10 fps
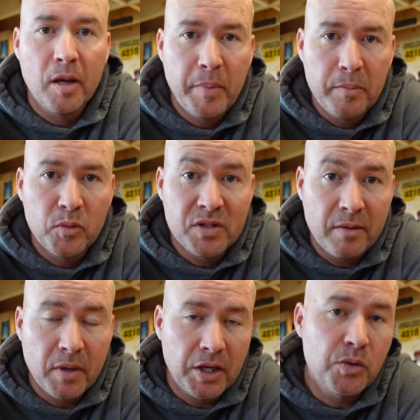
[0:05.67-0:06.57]
and people who
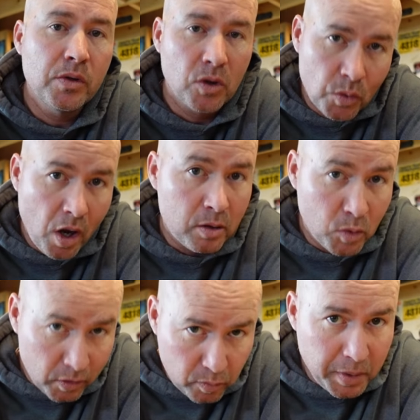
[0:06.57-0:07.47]
save money doing their own
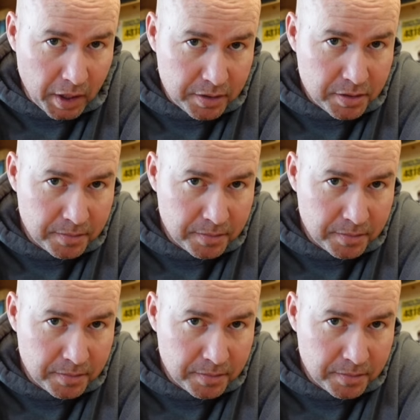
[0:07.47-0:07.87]
automotive repairs.